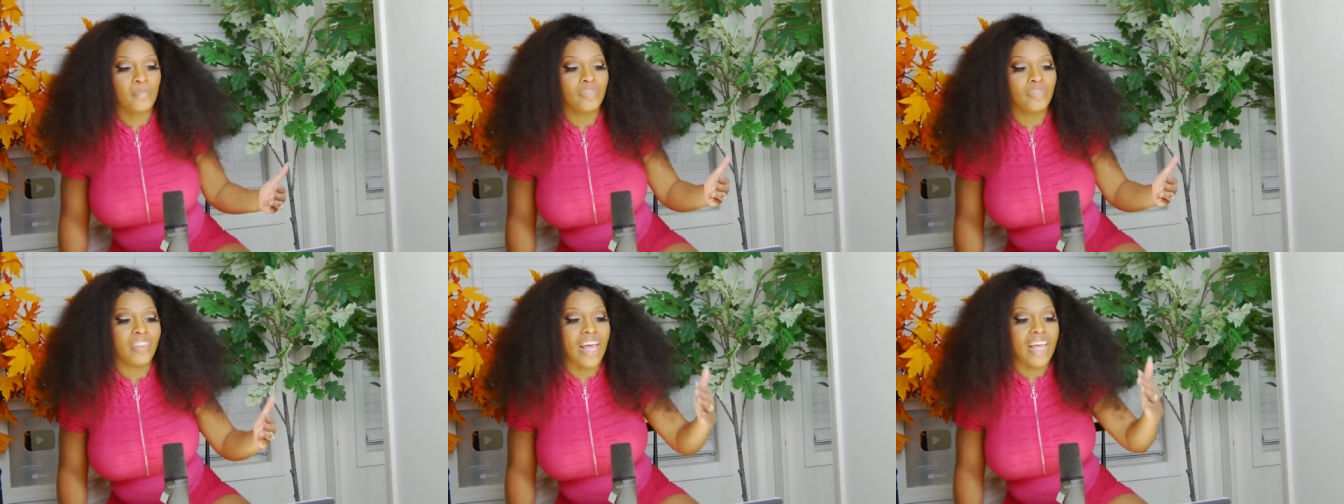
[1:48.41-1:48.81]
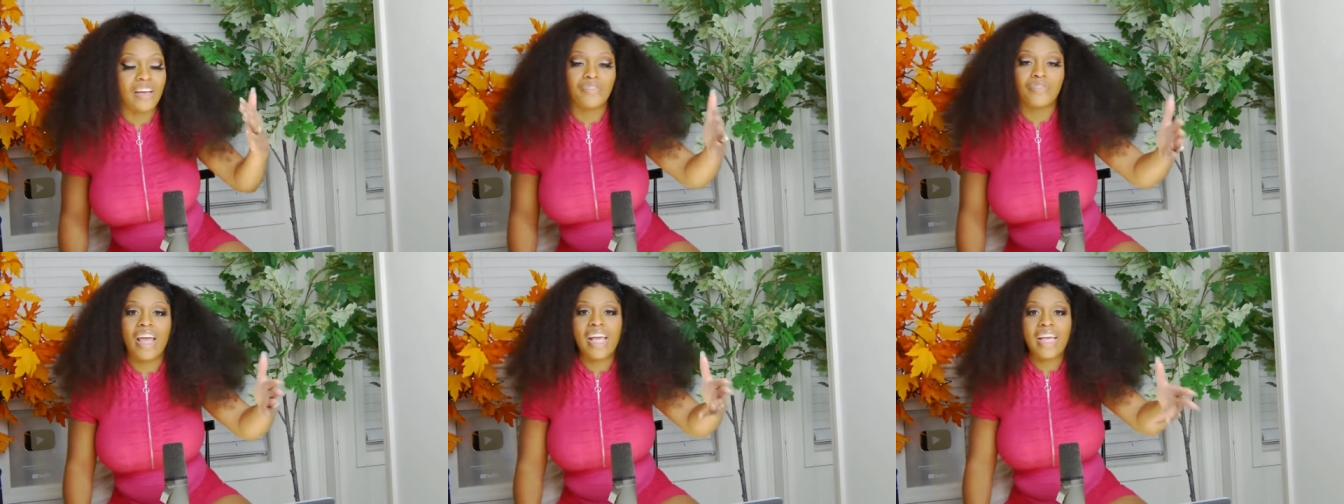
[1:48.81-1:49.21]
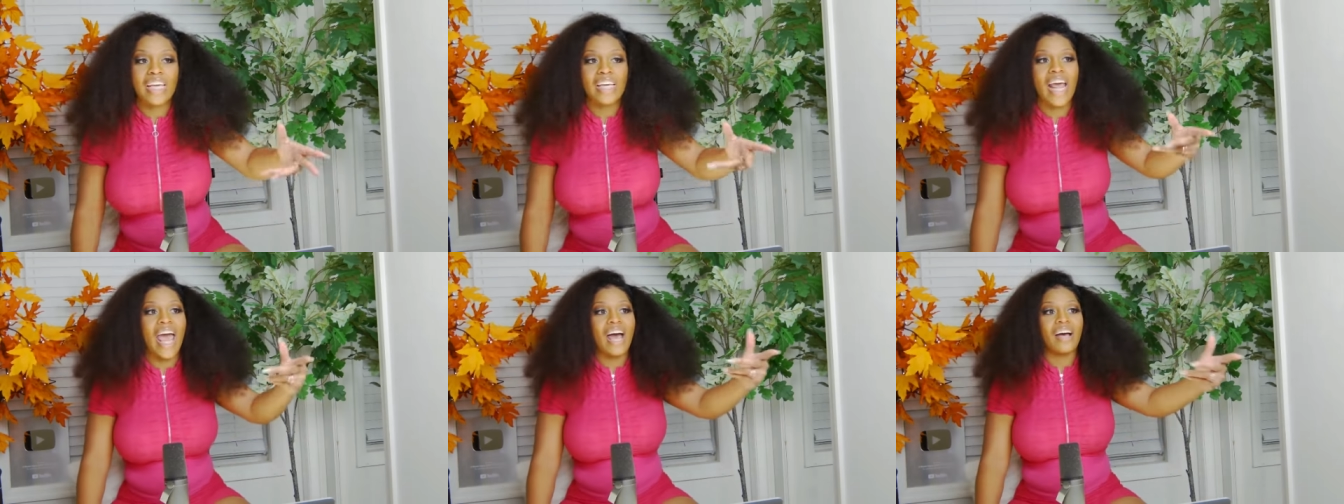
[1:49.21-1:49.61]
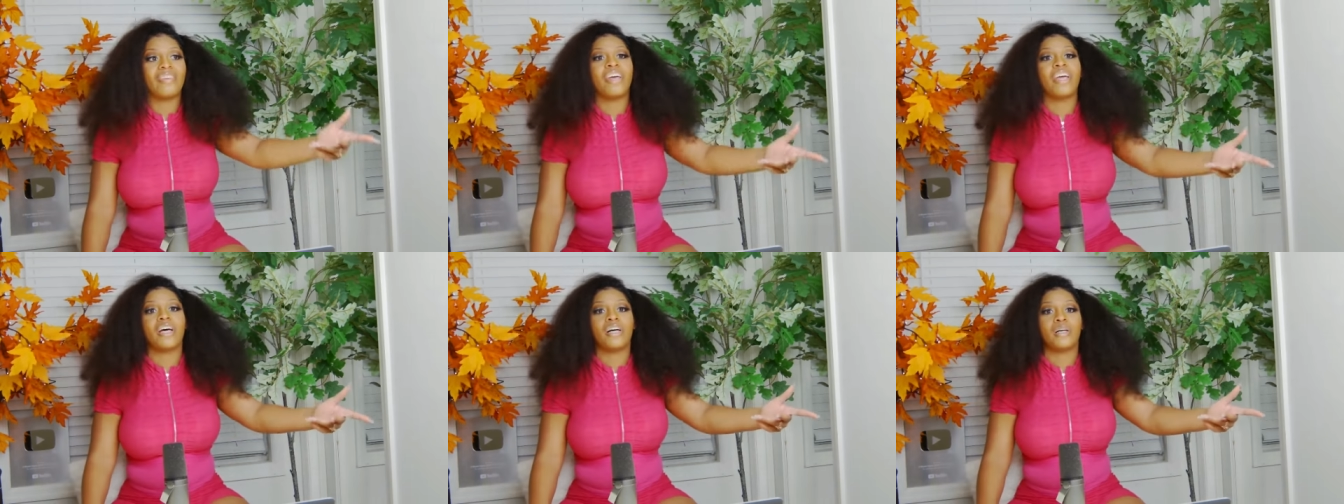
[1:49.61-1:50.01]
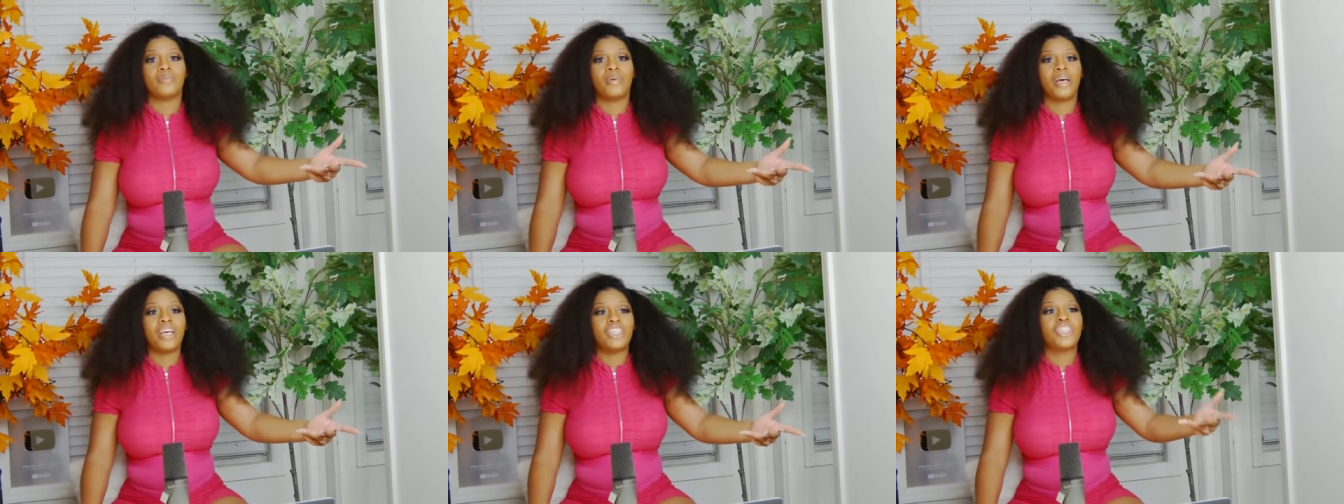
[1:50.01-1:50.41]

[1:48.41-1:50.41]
that if they can have him,